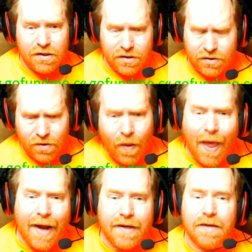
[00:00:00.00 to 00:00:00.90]
still
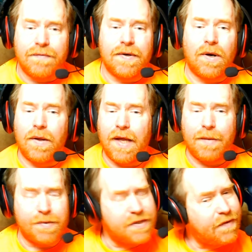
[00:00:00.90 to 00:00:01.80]
active and all
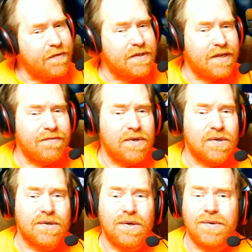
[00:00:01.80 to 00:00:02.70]
that, but 77
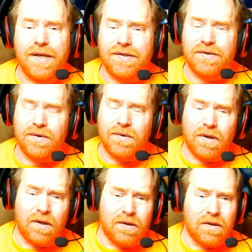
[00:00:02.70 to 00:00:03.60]
years old, that's
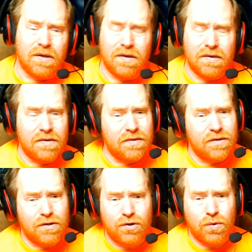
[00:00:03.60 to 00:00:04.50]
still a
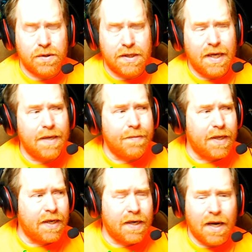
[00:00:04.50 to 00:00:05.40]
short time,
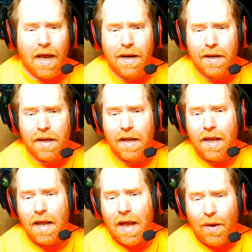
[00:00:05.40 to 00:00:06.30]
and I
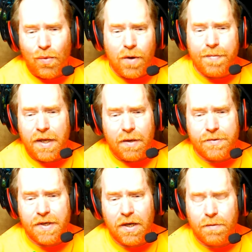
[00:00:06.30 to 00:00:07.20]
want to be able
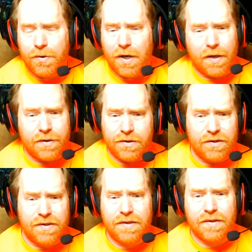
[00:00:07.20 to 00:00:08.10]
to help her out, because
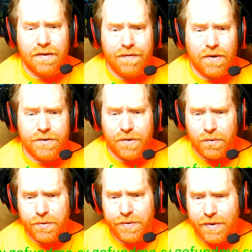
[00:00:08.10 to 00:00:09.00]
she's just living on
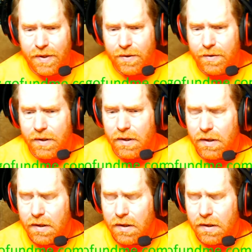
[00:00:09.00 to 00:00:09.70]
Social Security